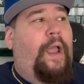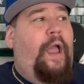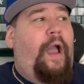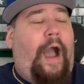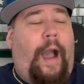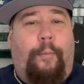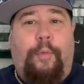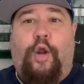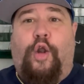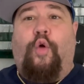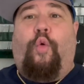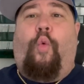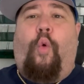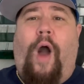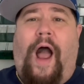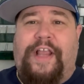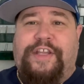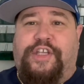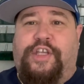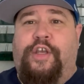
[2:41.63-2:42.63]
I'm going to
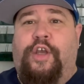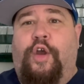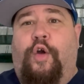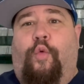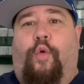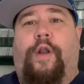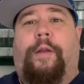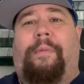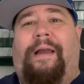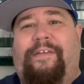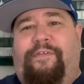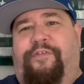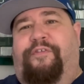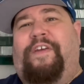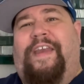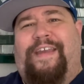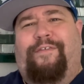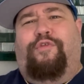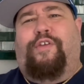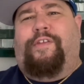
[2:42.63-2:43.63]
watch one of my
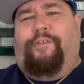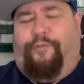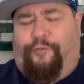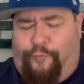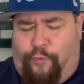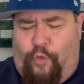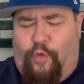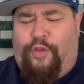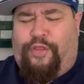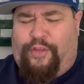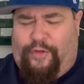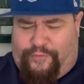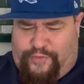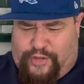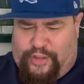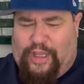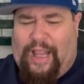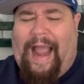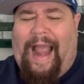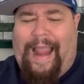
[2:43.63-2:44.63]
favorite 4th of
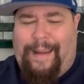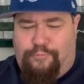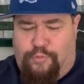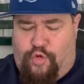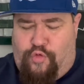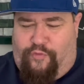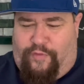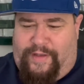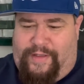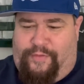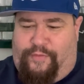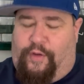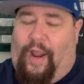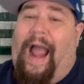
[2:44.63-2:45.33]
July movies.